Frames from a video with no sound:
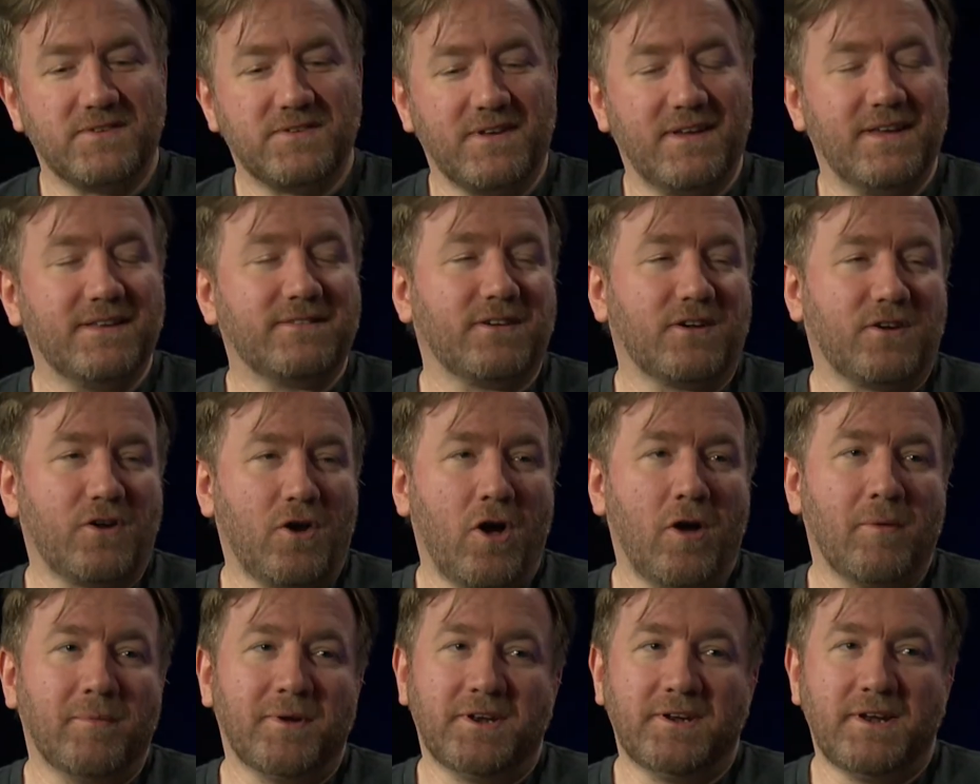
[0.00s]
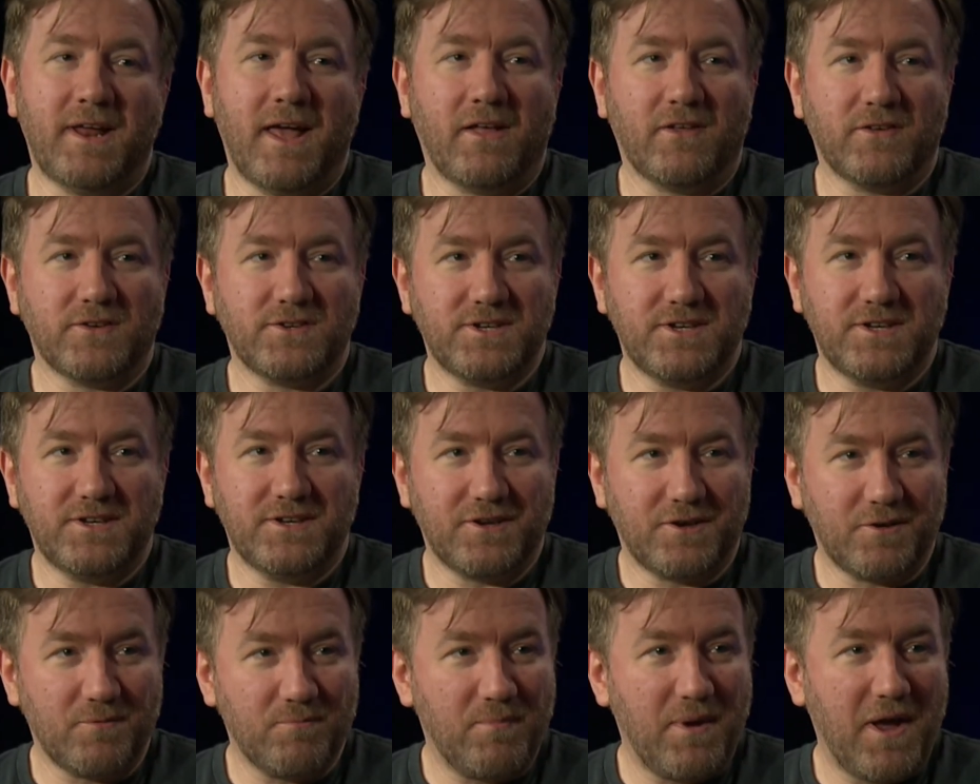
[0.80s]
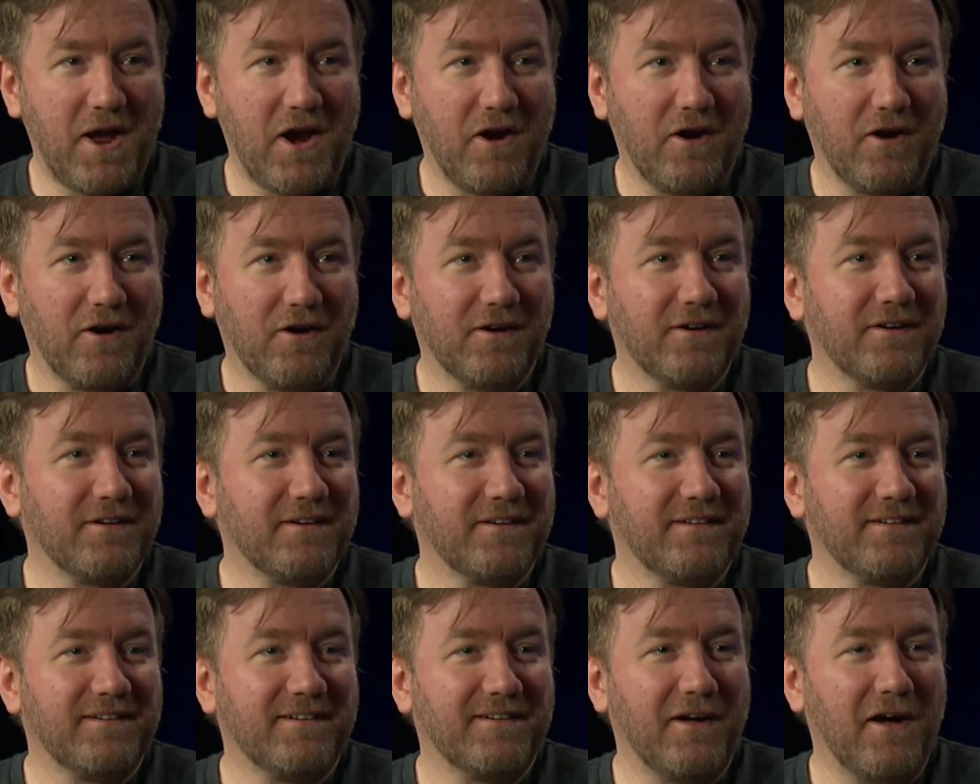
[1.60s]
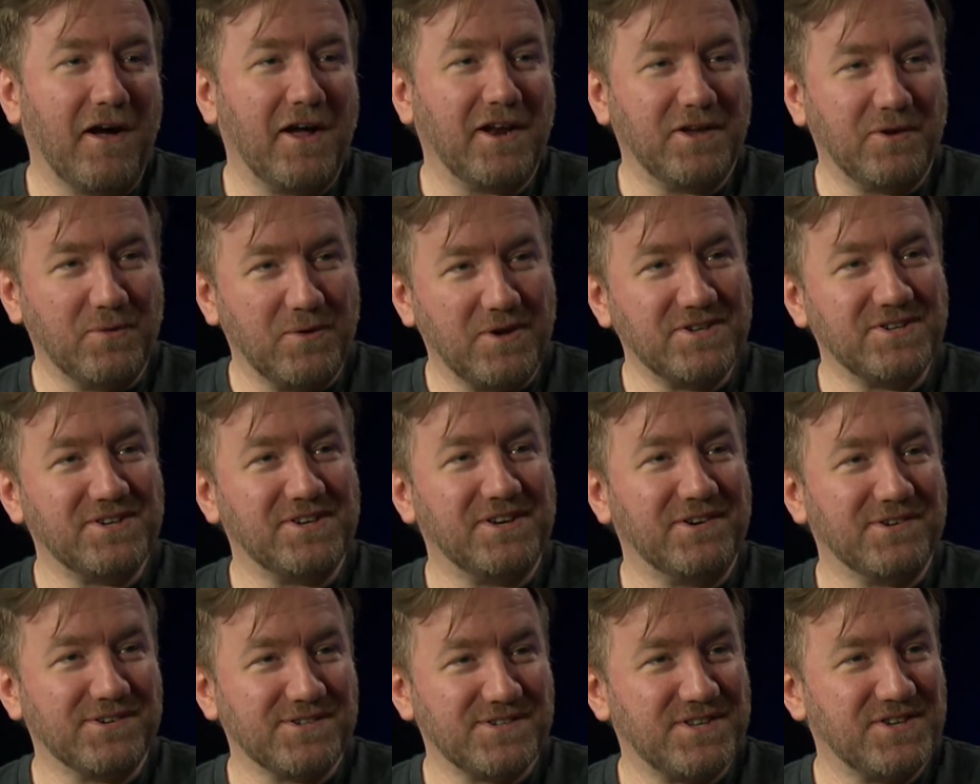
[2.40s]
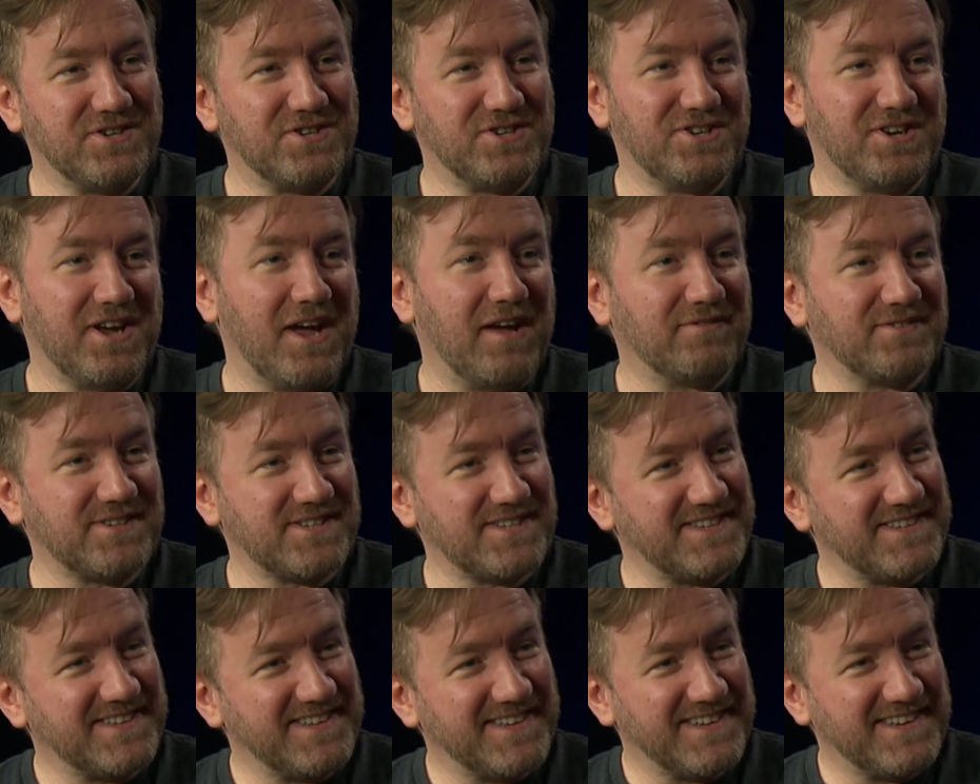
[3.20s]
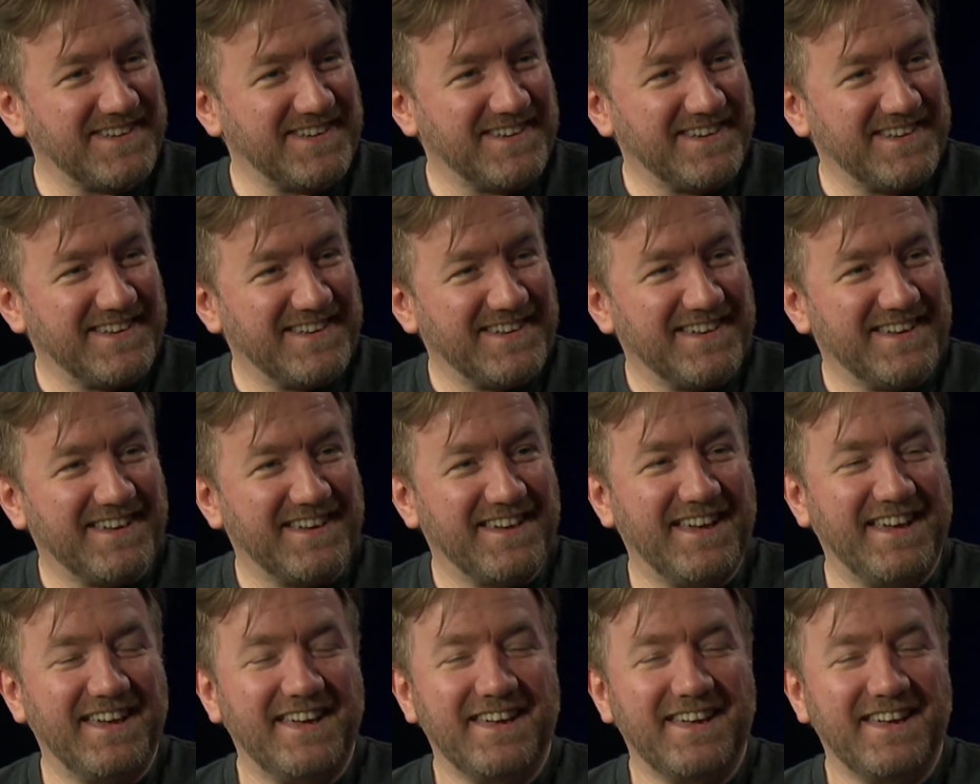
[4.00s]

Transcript: It's a common analogy to compare audio engineers to chefs, mm-hmm.